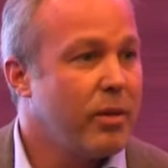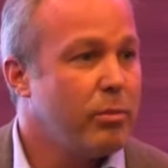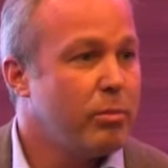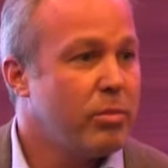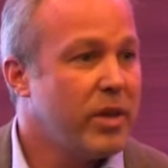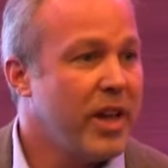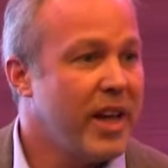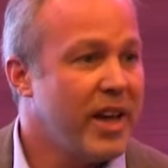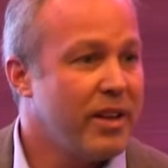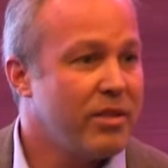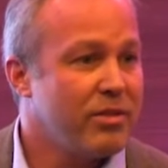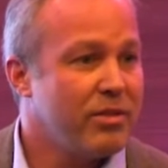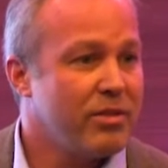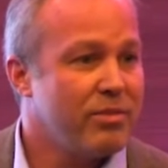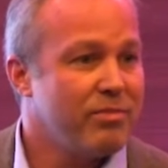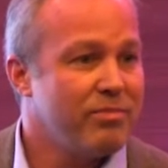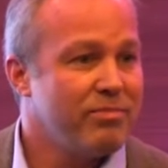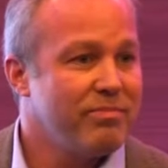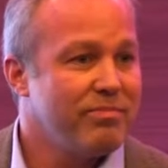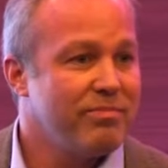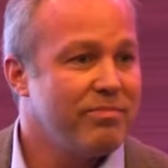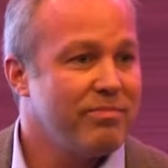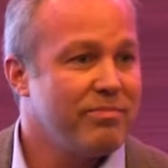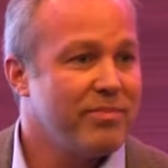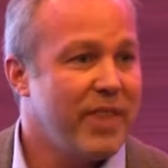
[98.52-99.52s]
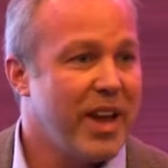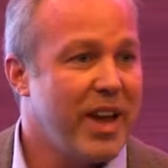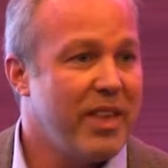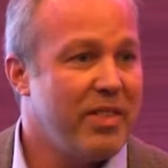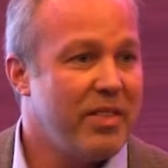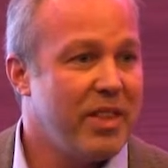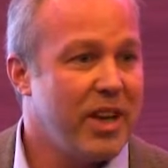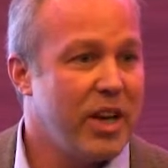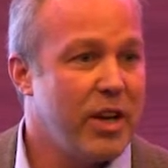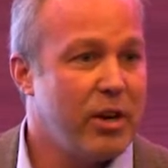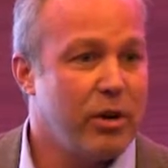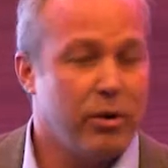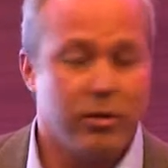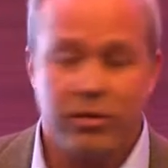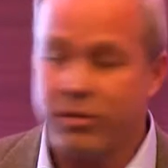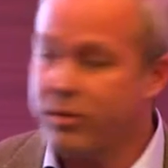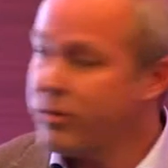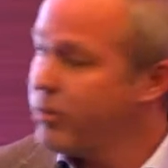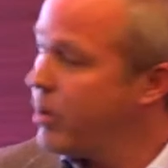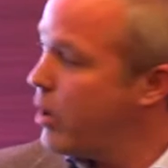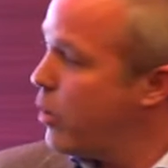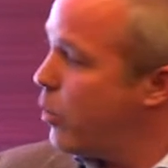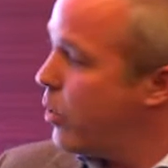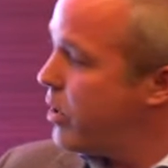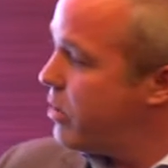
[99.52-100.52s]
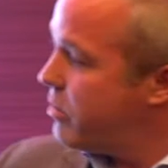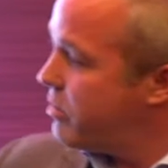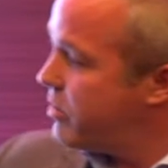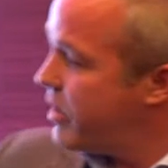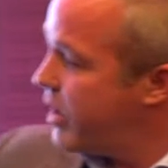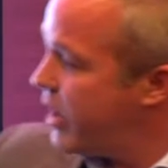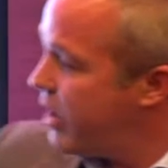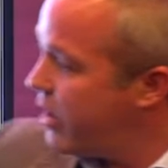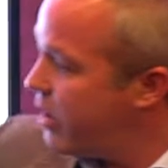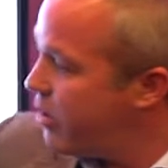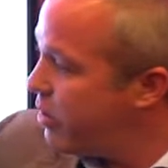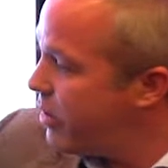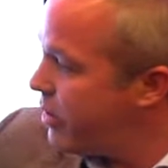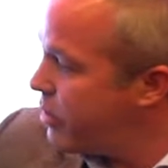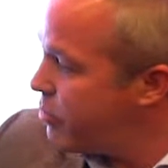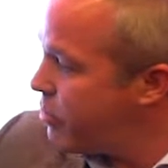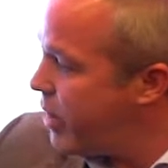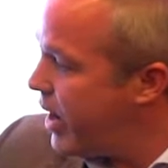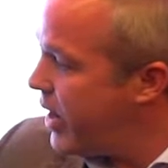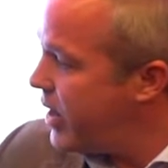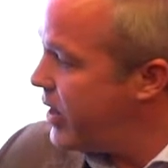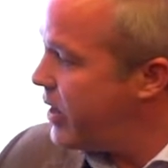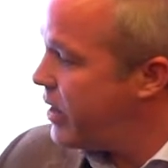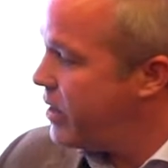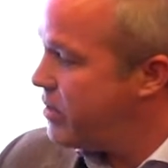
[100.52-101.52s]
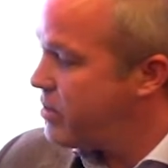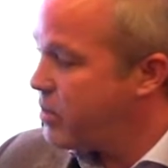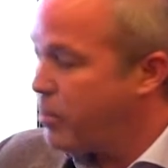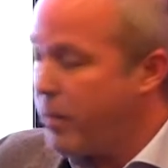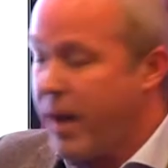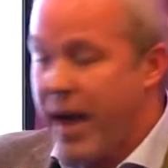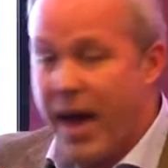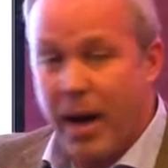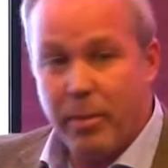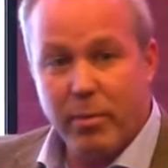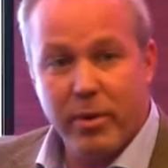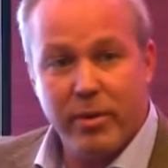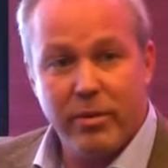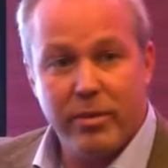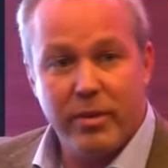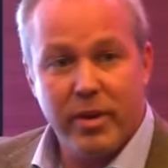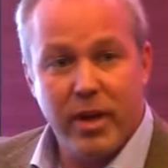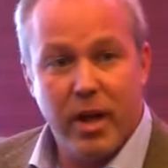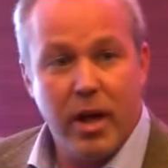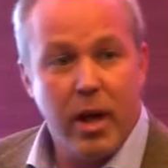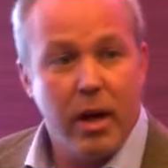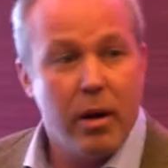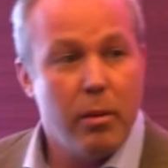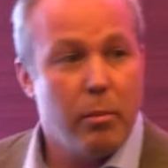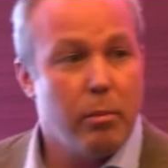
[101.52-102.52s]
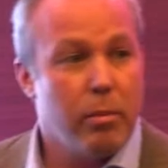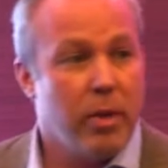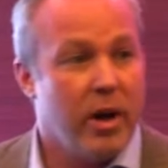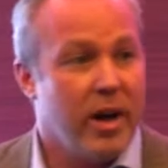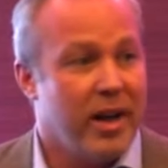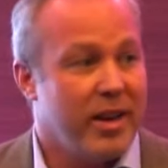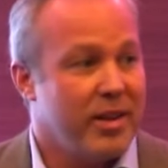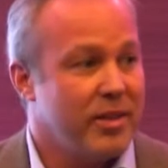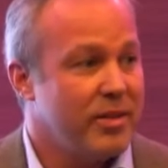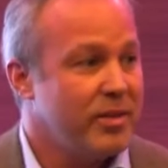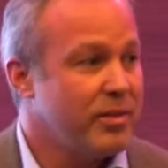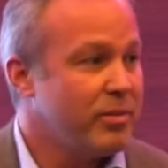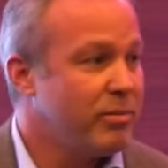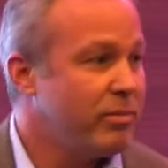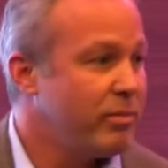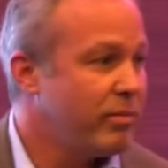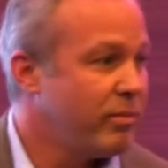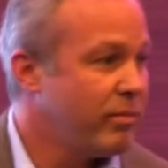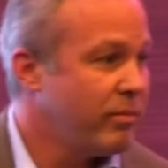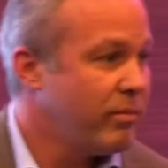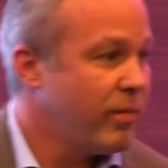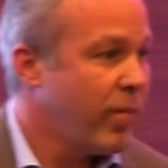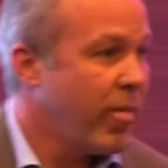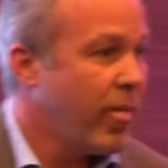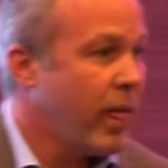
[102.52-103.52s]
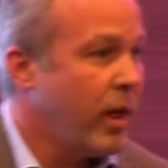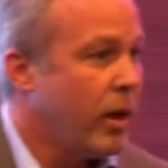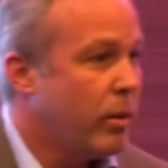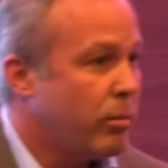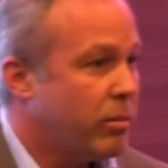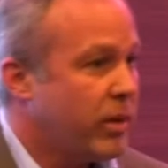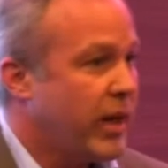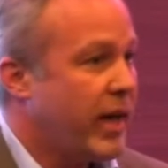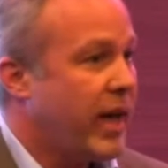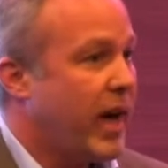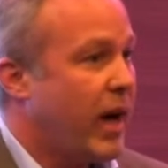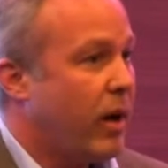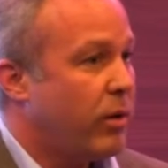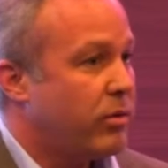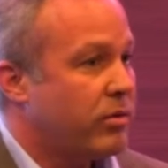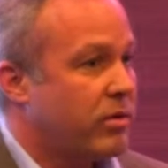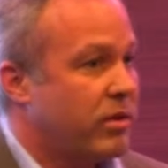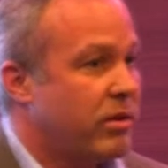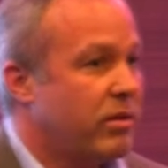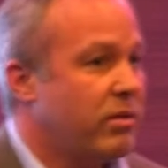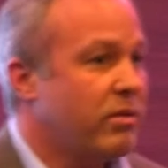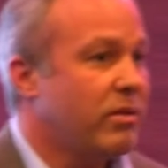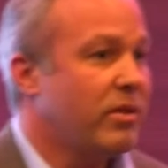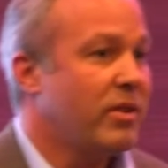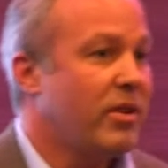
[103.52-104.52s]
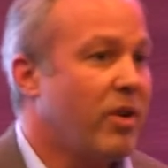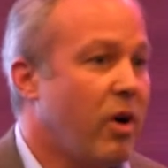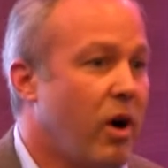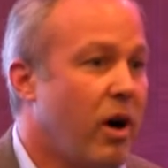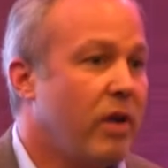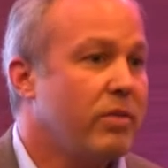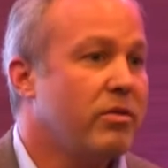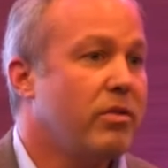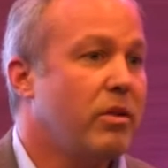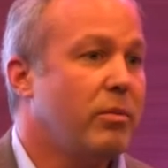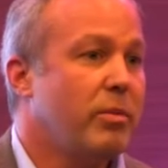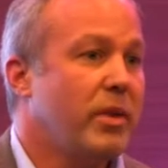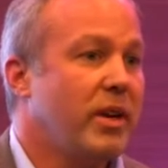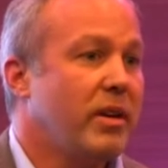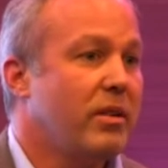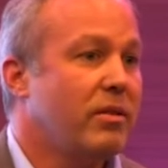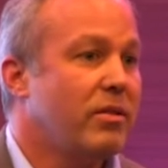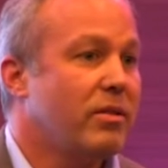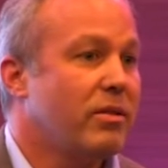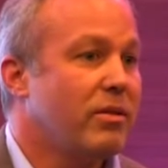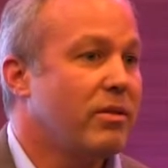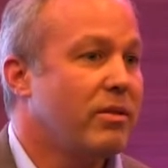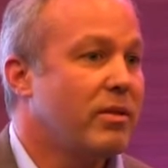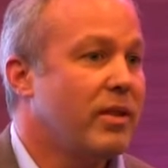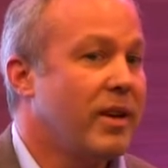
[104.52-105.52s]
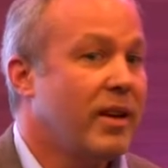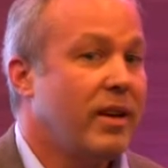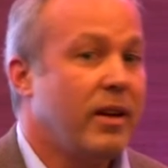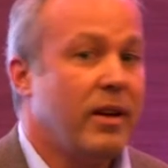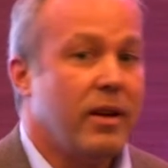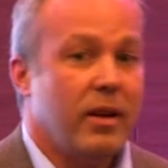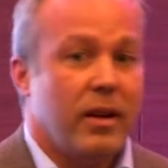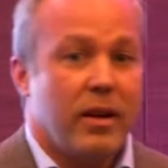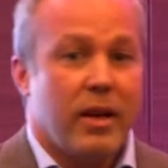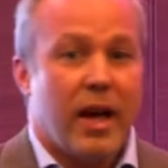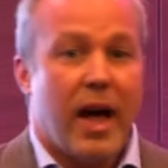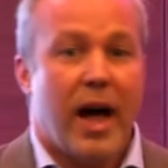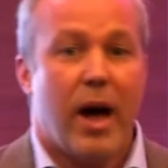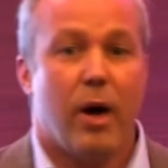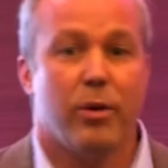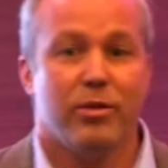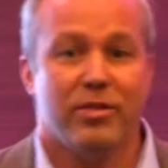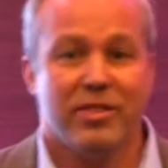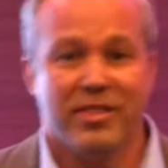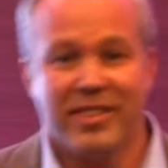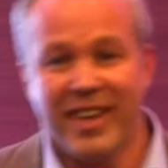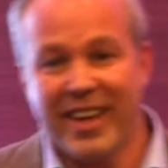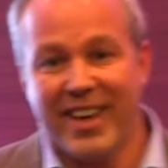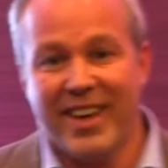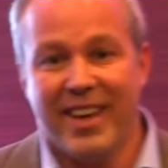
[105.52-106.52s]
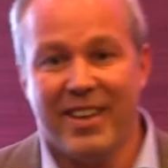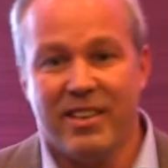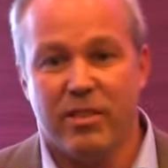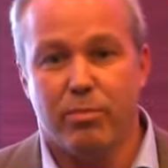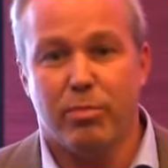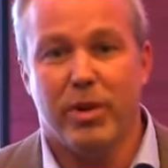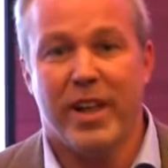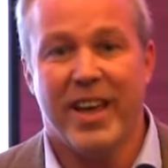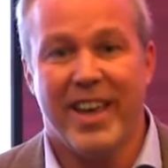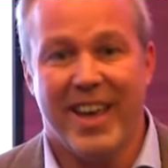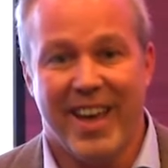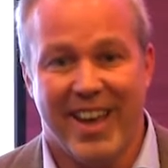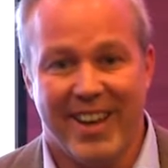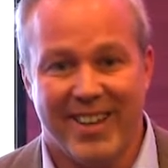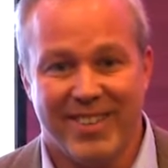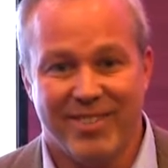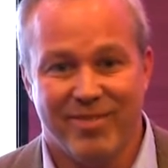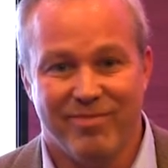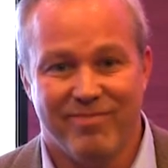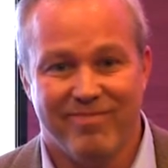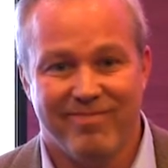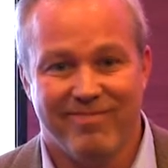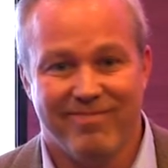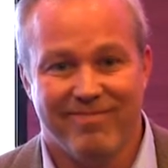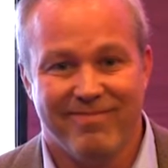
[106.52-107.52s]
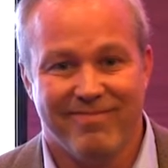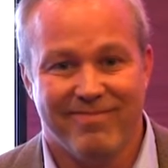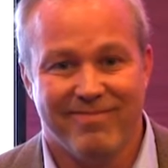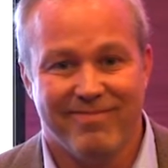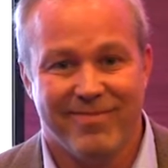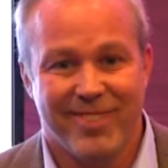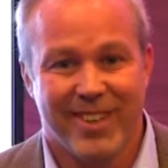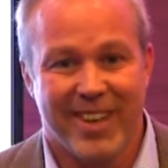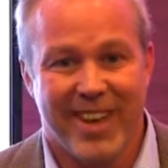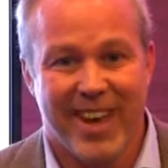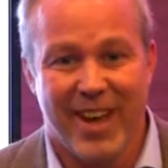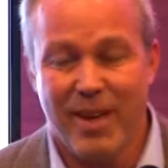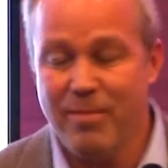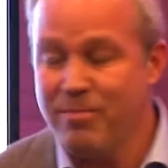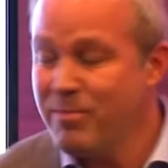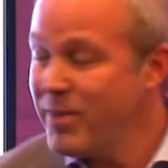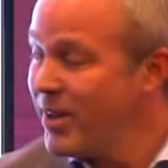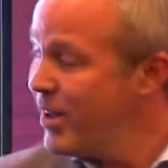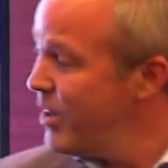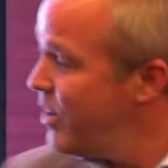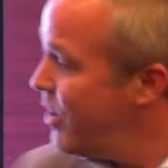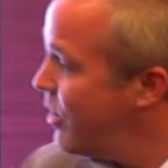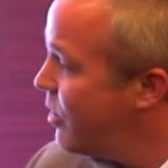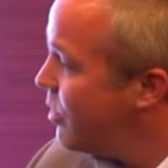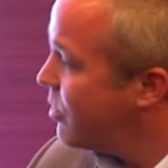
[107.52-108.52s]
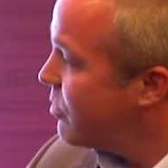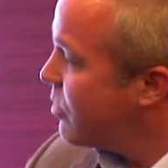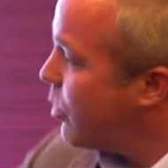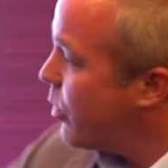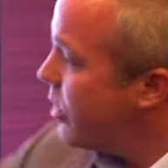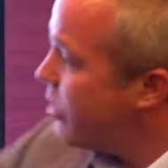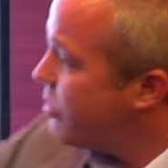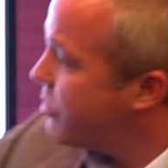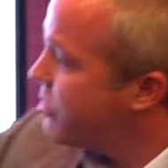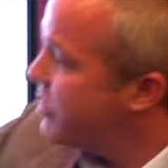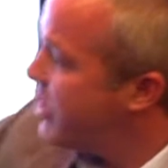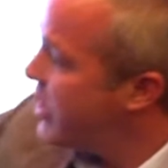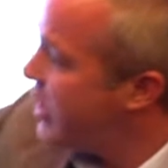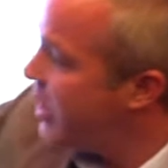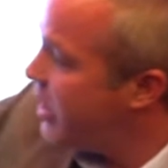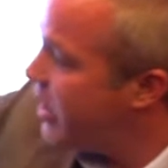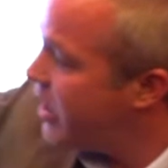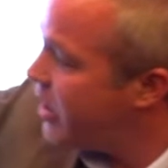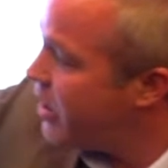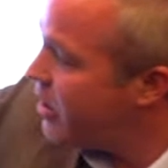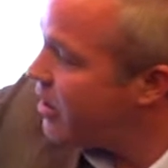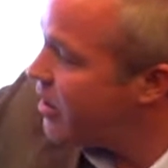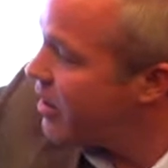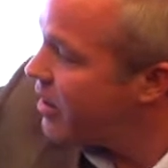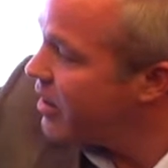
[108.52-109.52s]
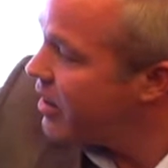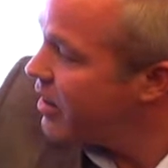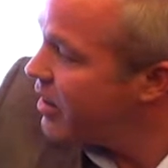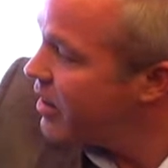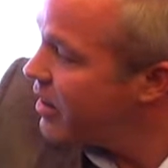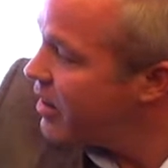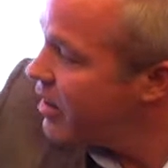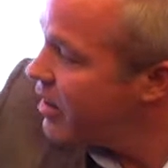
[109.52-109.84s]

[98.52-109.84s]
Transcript: plays and theaters. What you see here on the right is a map. But playhouses also means houses that kids play on. Okay? So what you're seeing here